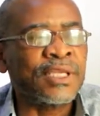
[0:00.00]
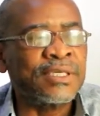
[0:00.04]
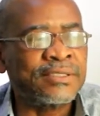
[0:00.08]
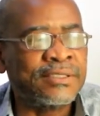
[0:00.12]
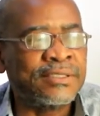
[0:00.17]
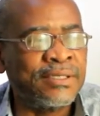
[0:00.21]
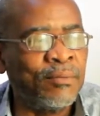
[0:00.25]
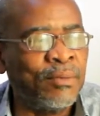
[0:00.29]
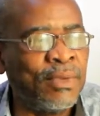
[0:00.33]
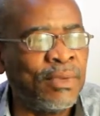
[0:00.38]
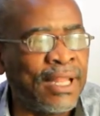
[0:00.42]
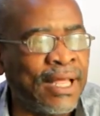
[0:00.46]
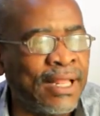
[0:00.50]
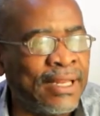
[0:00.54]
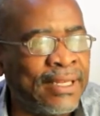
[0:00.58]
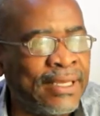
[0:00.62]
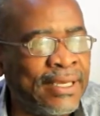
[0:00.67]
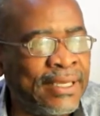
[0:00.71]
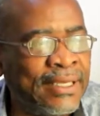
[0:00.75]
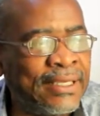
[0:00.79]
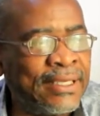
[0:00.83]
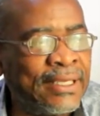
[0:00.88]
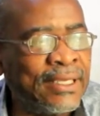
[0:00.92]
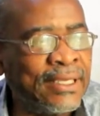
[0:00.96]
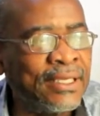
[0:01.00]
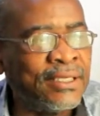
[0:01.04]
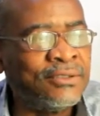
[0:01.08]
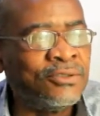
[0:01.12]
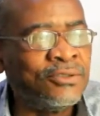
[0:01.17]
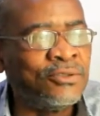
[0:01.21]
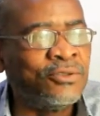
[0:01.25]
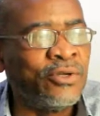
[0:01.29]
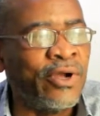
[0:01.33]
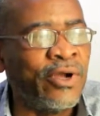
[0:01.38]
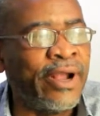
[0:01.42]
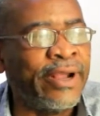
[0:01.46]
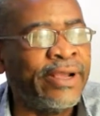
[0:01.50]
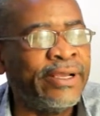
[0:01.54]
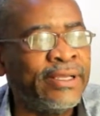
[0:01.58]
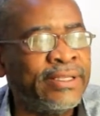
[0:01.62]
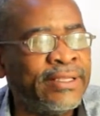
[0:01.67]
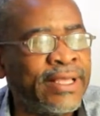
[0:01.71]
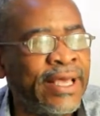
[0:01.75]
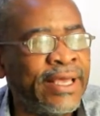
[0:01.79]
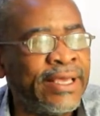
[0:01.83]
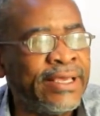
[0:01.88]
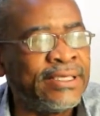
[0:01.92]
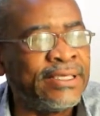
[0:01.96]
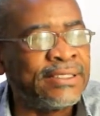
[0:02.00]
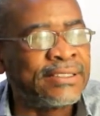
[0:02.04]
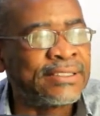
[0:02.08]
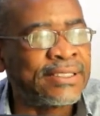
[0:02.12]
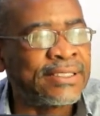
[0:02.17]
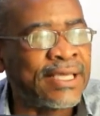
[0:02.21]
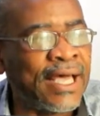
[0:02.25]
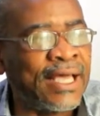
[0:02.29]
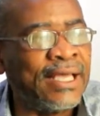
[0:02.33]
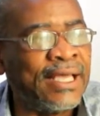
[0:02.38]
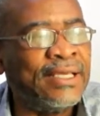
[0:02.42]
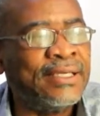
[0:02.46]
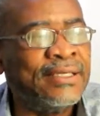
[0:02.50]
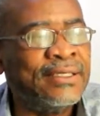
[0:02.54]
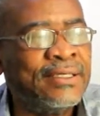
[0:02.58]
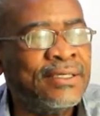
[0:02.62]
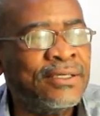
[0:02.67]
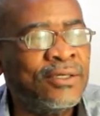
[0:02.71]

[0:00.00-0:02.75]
Similarly, during the Easter,